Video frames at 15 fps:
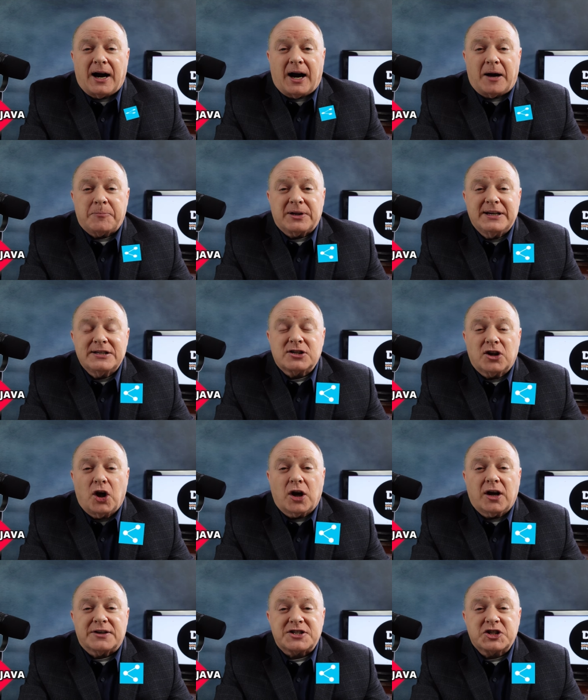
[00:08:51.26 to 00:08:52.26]
Uh, please
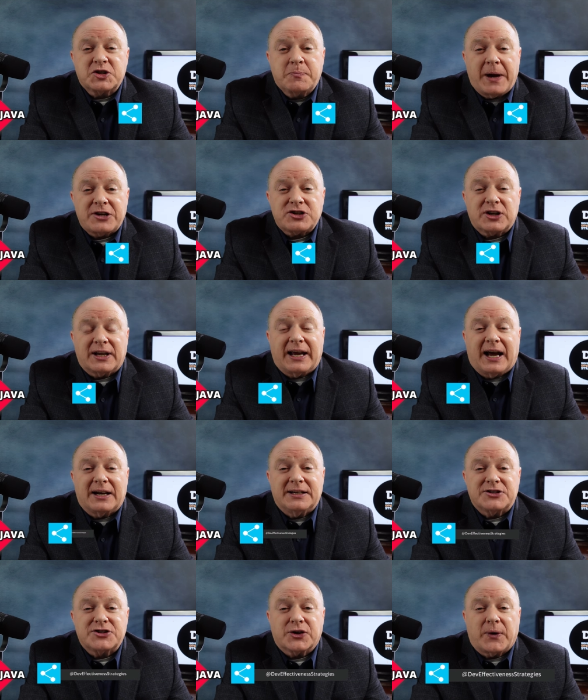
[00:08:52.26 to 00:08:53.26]
look, especially on
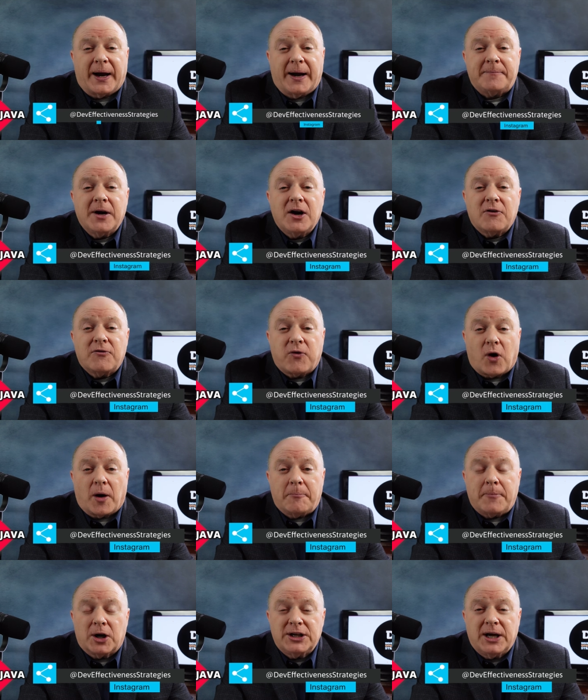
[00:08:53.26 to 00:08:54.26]
Instagram, for our
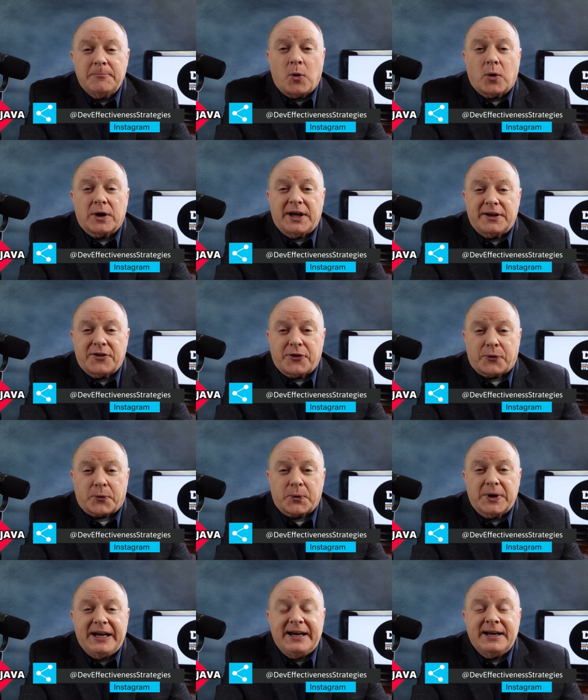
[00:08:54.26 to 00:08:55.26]
Monday morning
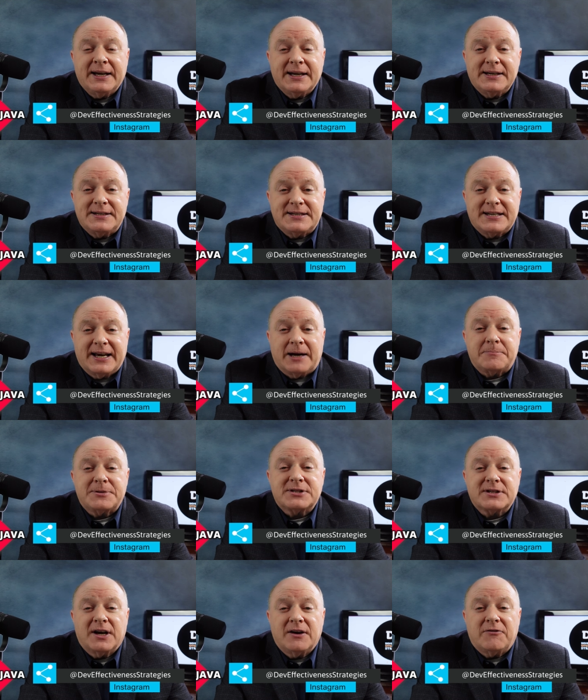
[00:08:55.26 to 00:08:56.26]
three
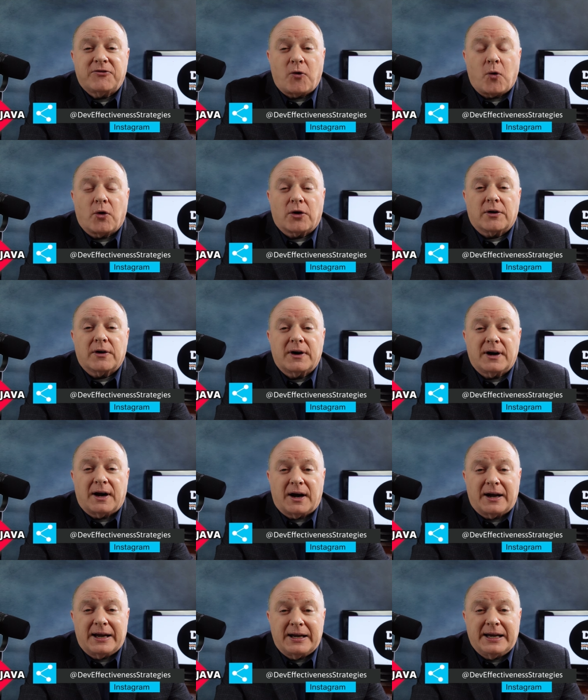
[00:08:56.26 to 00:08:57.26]
tips for
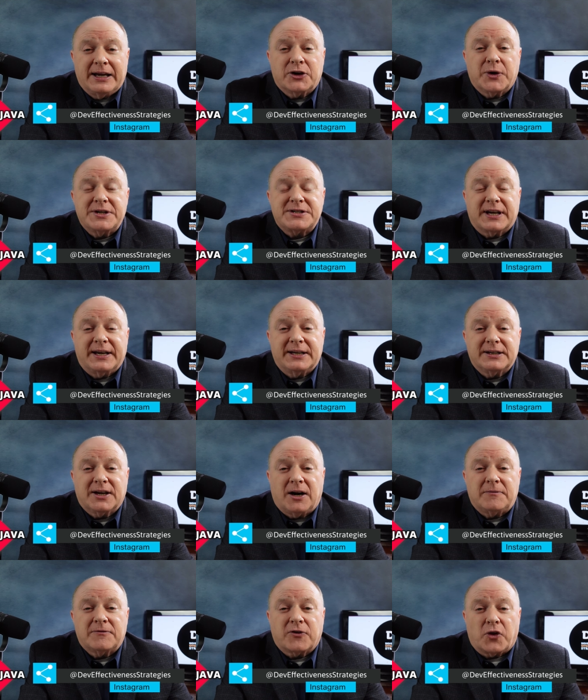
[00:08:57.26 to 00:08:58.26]
uh, increasing
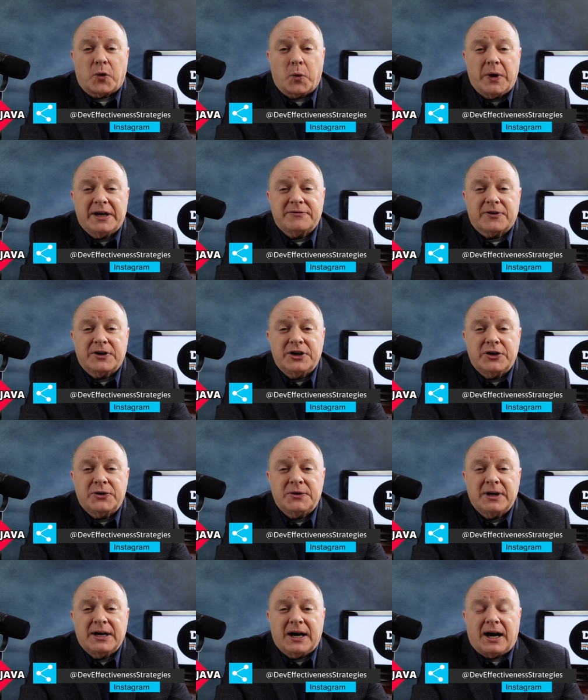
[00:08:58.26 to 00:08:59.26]
income for the week for
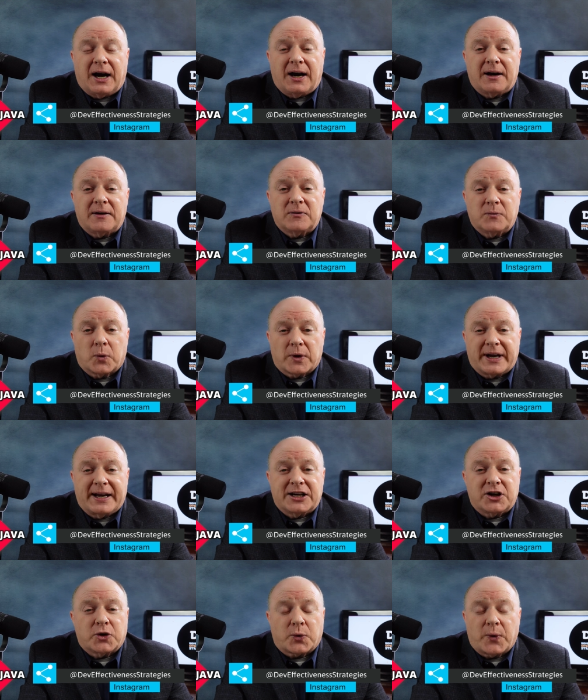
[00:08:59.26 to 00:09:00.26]
you. Uh, we're
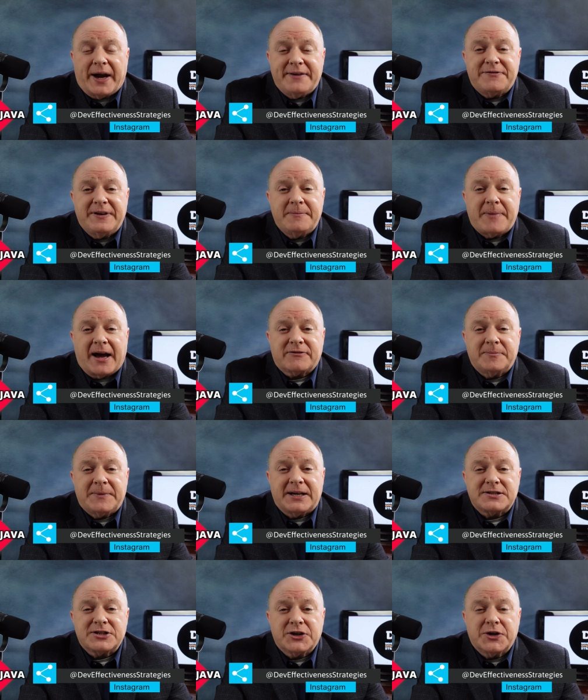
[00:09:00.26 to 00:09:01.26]
getting great feedback from
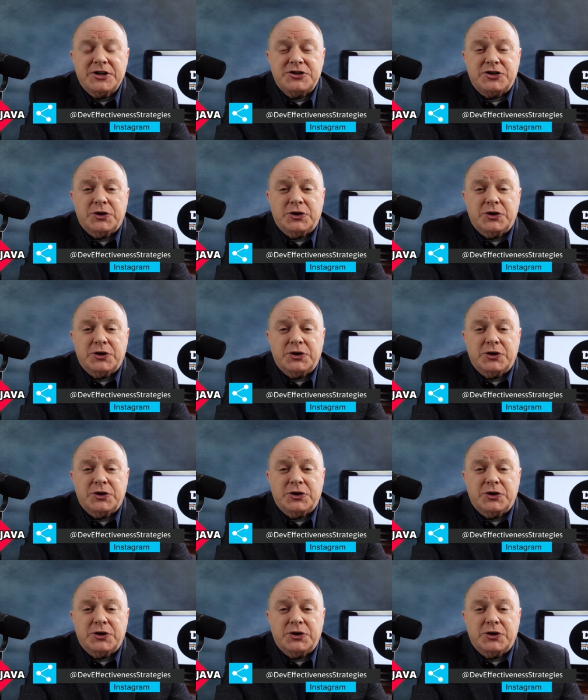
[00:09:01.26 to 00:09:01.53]
that series.